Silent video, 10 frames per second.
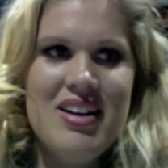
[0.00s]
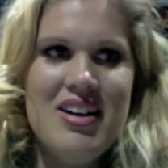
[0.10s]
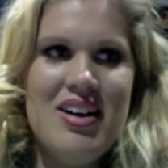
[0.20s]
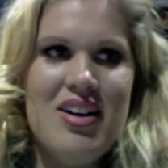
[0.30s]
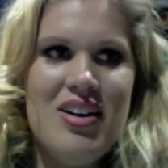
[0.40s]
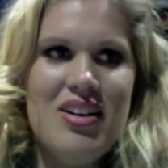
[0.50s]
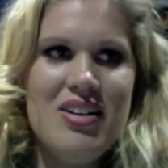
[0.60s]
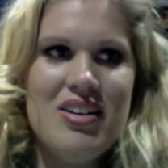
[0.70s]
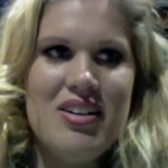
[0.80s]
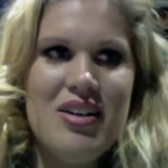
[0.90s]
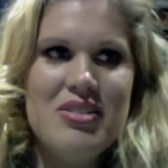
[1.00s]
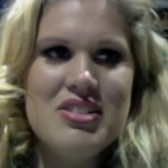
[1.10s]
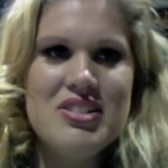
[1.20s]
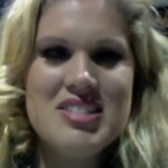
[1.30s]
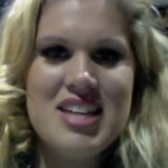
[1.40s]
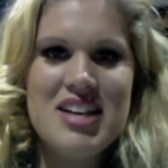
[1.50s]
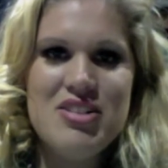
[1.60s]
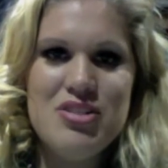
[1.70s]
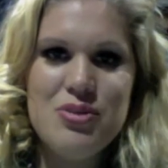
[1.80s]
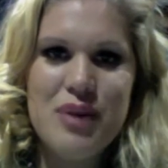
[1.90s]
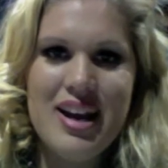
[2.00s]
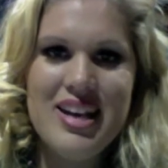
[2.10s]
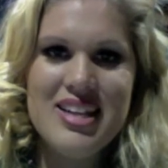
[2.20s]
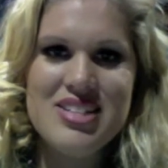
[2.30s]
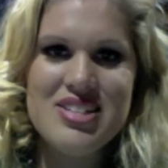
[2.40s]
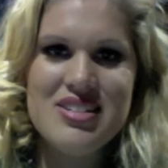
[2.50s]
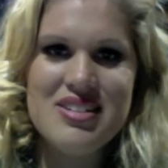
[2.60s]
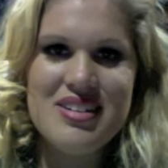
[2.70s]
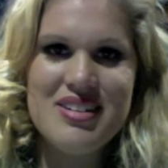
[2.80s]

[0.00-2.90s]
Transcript: I was going to say new age,